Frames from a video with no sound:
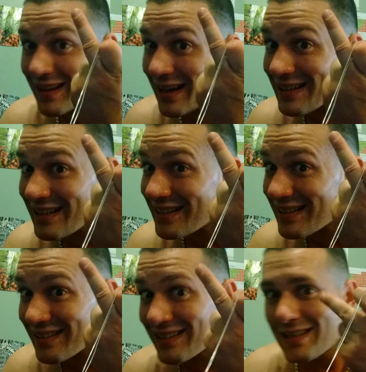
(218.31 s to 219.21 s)

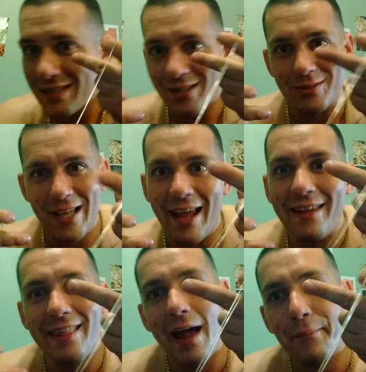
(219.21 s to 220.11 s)
Hello! So
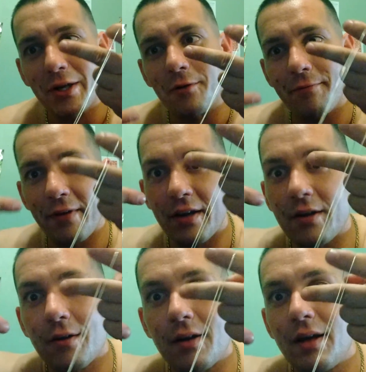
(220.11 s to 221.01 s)
take that middle
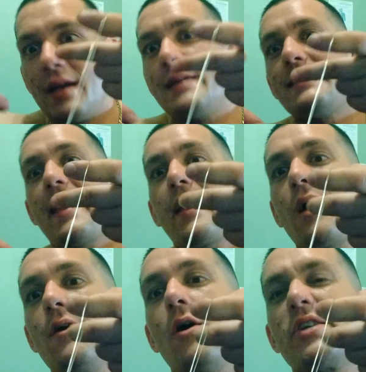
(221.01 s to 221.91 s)
finger,
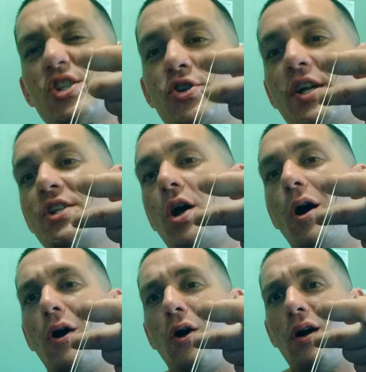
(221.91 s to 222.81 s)
stretch
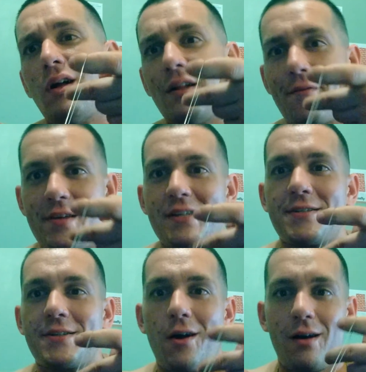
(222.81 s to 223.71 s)
all of
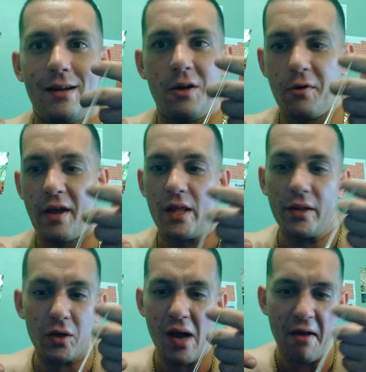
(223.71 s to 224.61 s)
these taut, okay? They
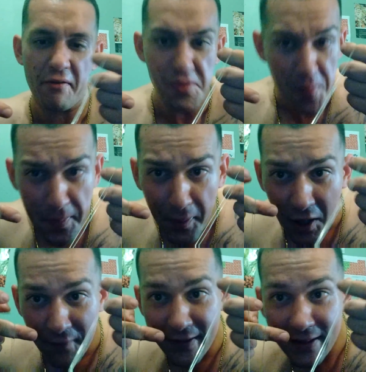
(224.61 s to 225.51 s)
don't have to be
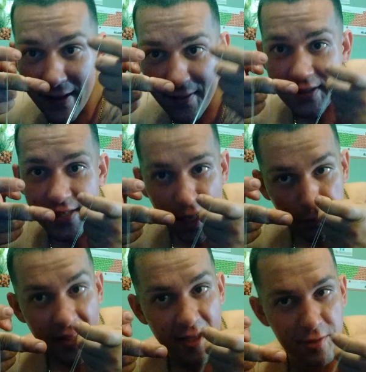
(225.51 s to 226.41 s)
perfectly the same
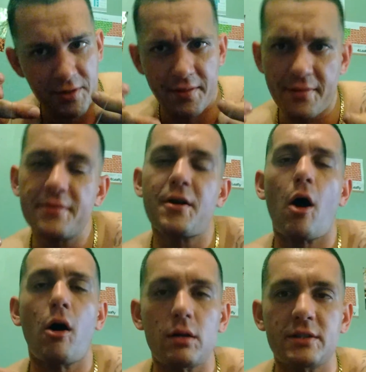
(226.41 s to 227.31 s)
length, just
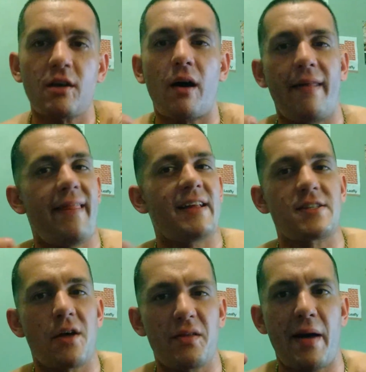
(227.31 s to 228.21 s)
all taut.
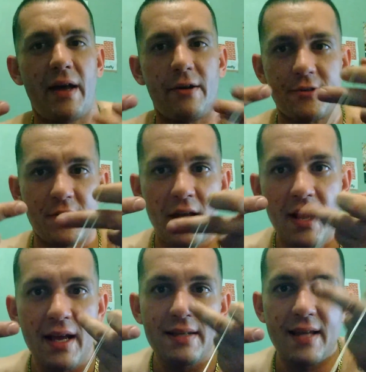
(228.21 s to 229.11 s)
That's all that matters.
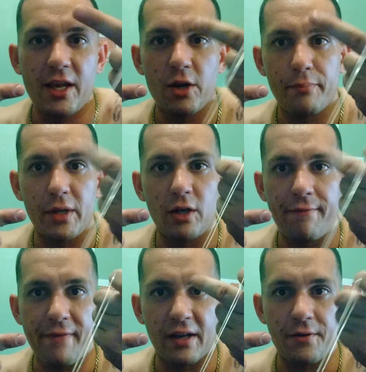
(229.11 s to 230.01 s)
Take your middle
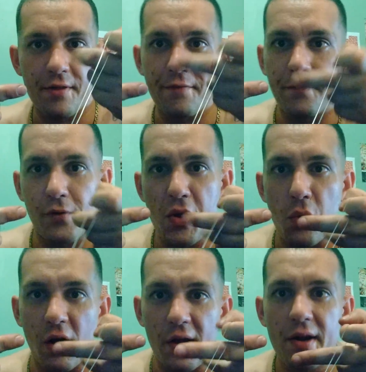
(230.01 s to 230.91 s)
finger, the free
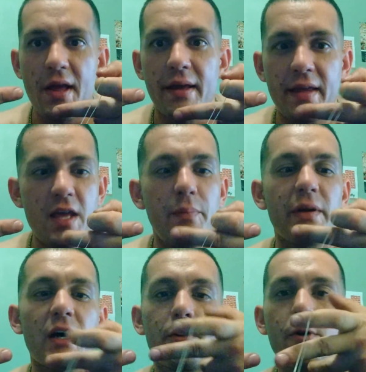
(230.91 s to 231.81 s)
one, keep
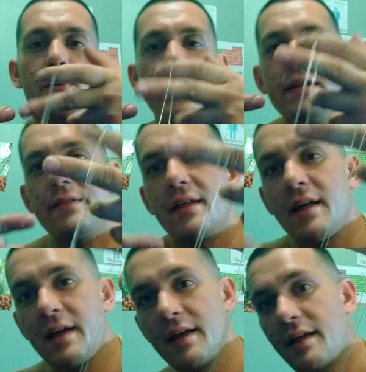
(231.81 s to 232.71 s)
it underneath
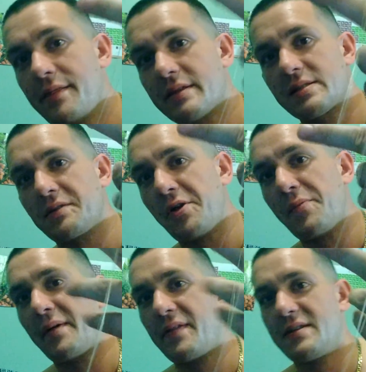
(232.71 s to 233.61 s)
this
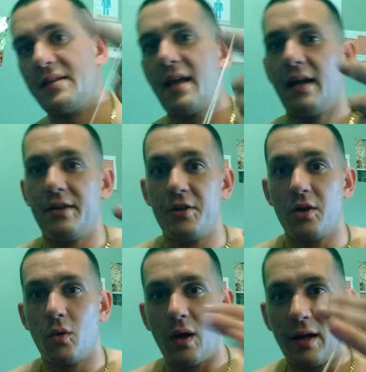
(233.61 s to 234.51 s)
loop on this hand. You
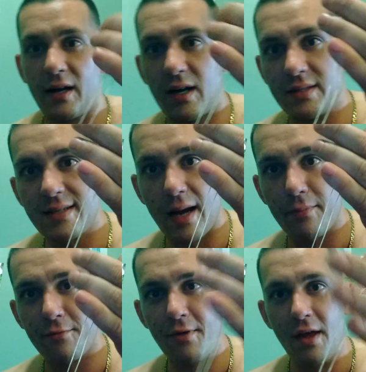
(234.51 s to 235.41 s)
don't want it on
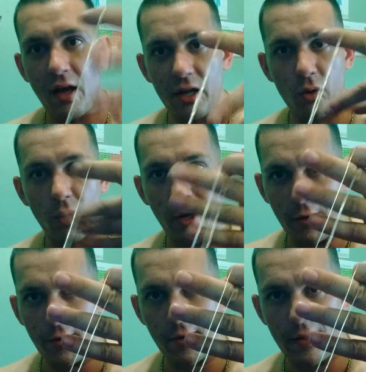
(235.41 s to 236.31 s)
top of it, you want
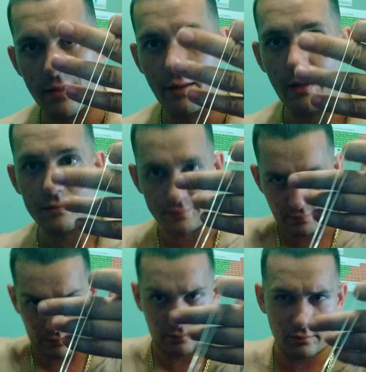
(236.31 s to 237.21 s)
it underneath it.
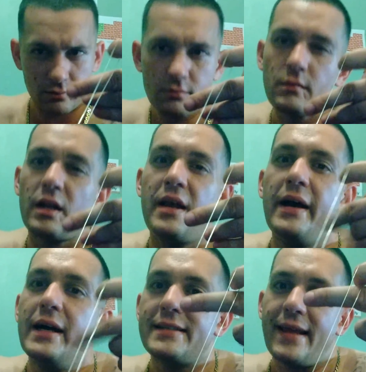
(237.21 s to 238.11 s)

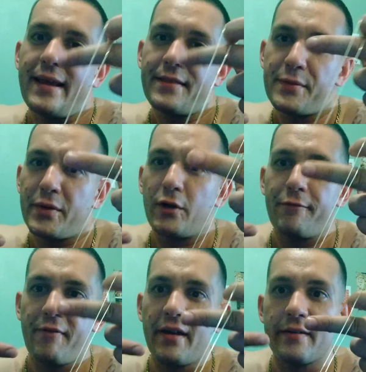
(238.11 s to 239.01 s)
Take the middle
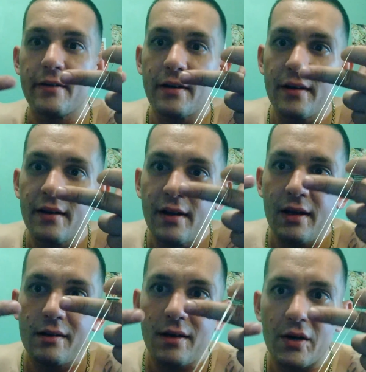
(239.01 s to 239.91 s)
finger,
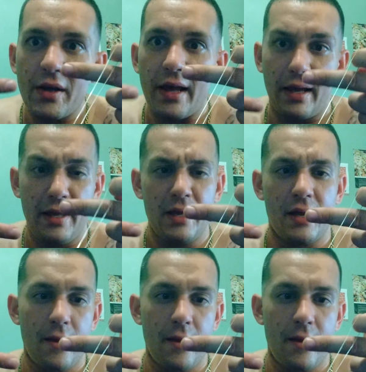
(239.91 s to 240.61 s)
okay?